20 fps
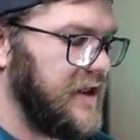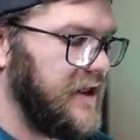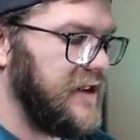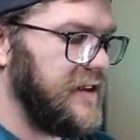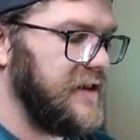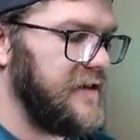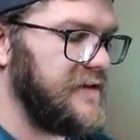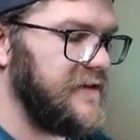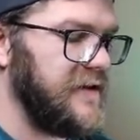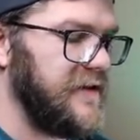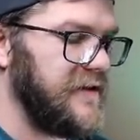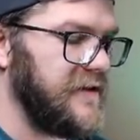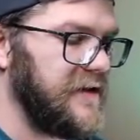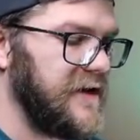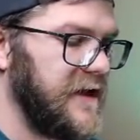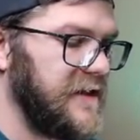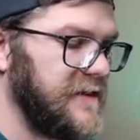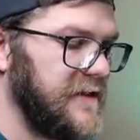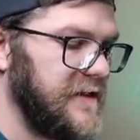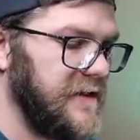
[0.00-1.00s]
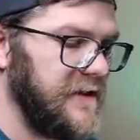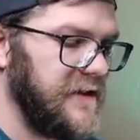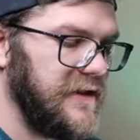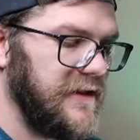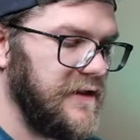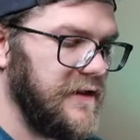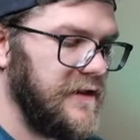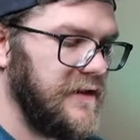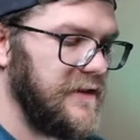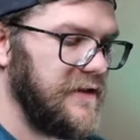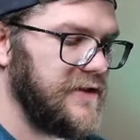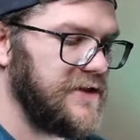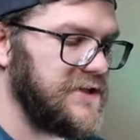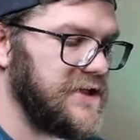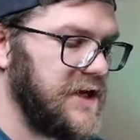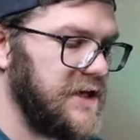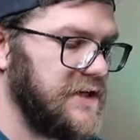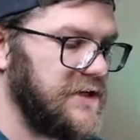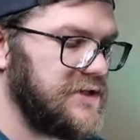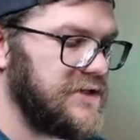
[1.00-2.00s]
This tin's got the
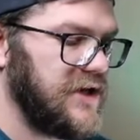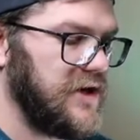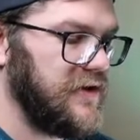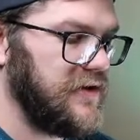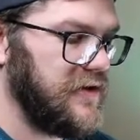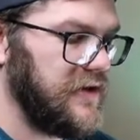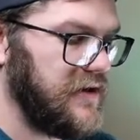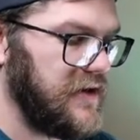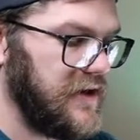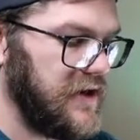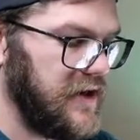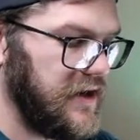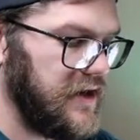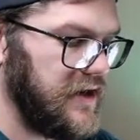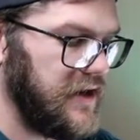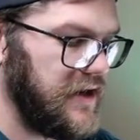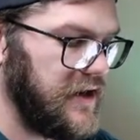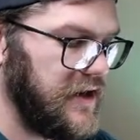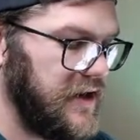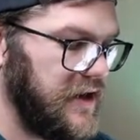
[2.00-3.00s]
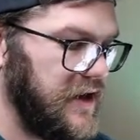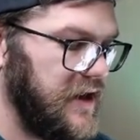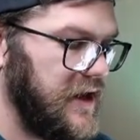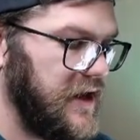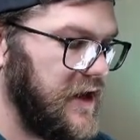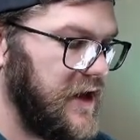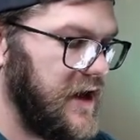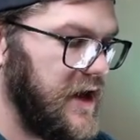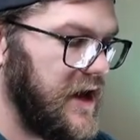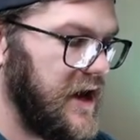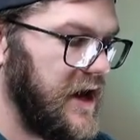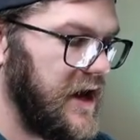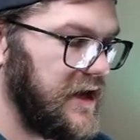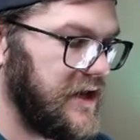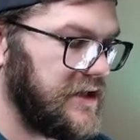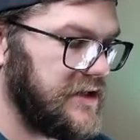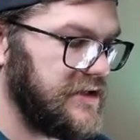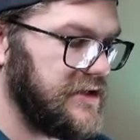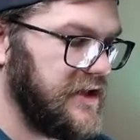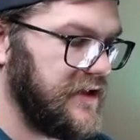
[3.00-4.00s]
shiny Charizard in it. I
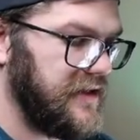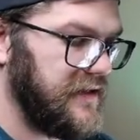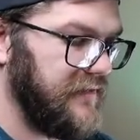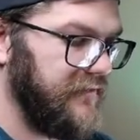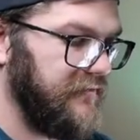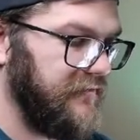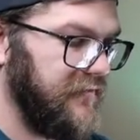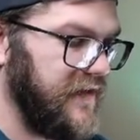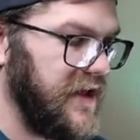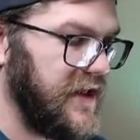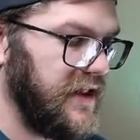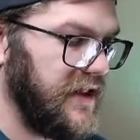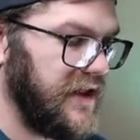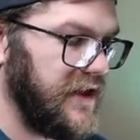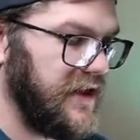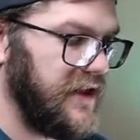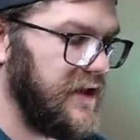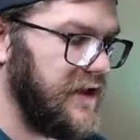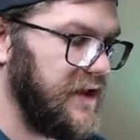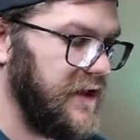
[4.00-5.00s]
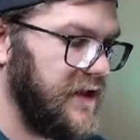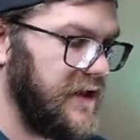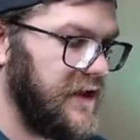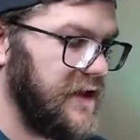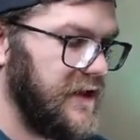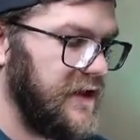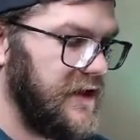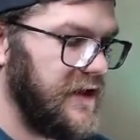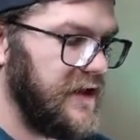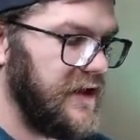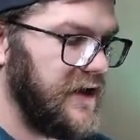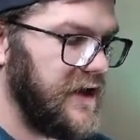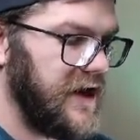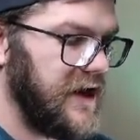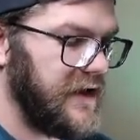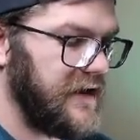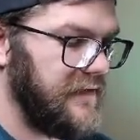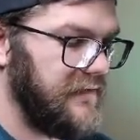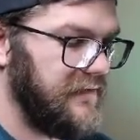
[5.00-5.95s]
could just feel it.